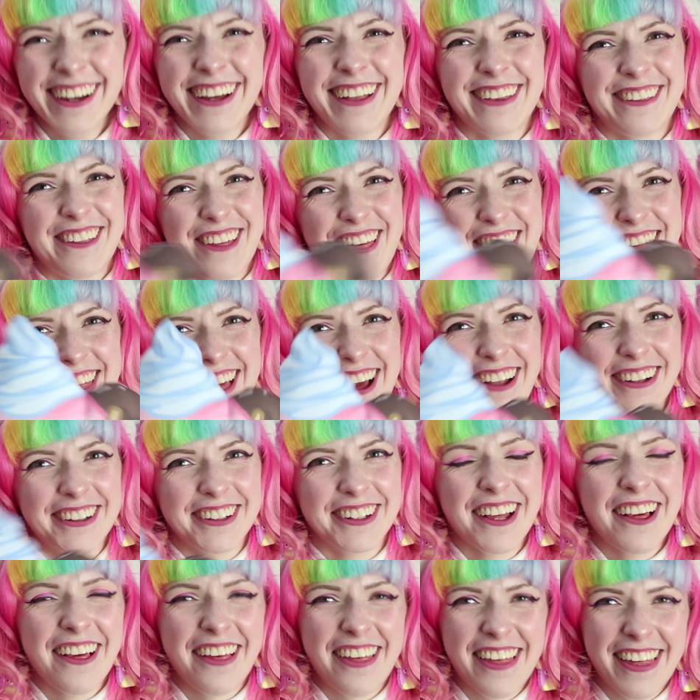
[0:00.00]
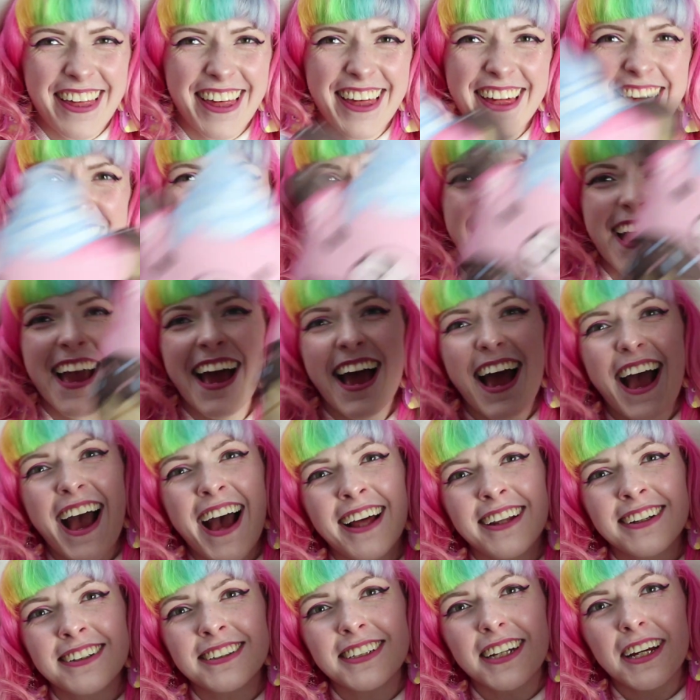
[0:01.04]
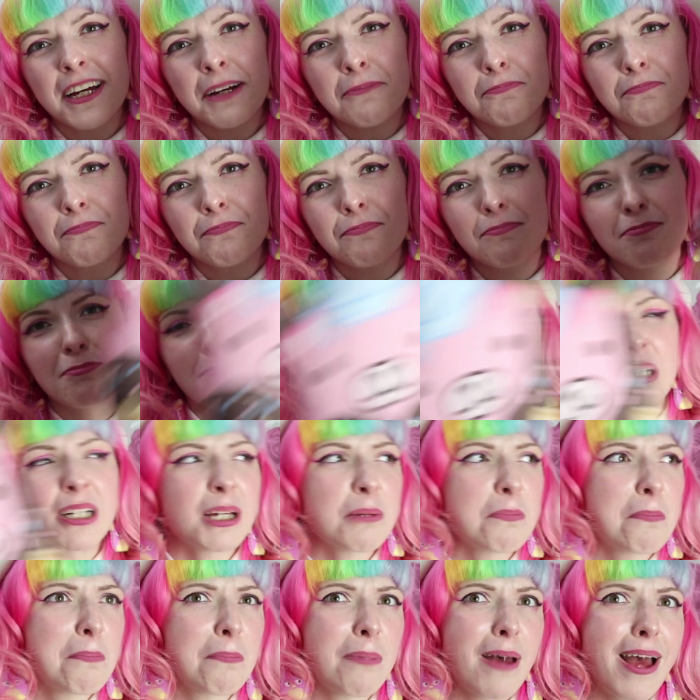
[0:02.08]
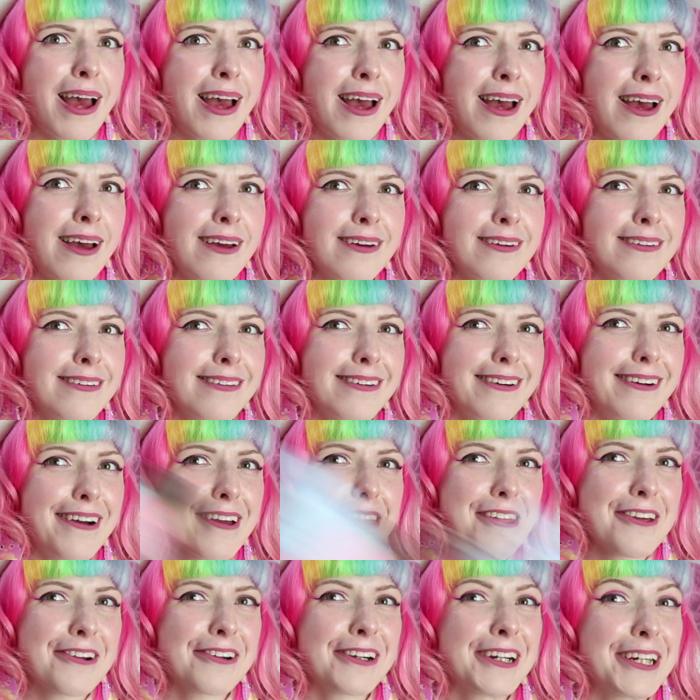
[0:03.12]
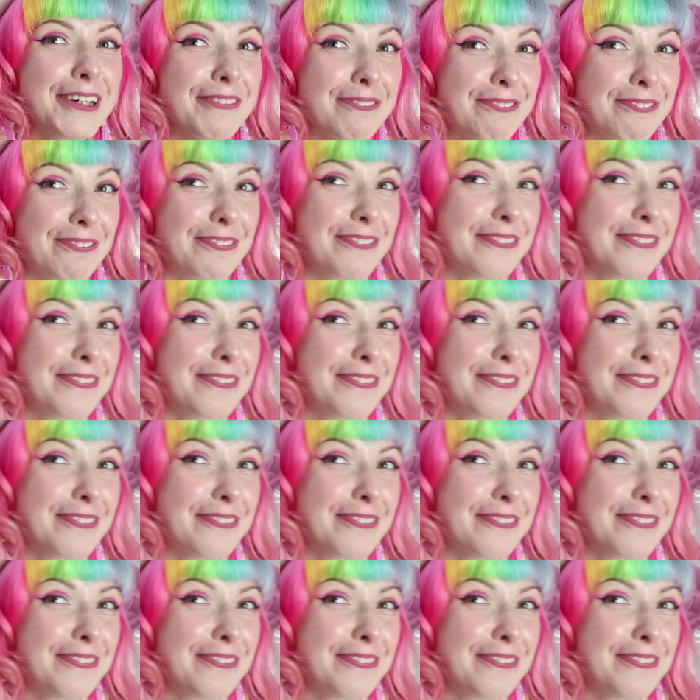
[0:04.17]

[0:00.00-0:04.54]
the sadness and buy a bear ice cream.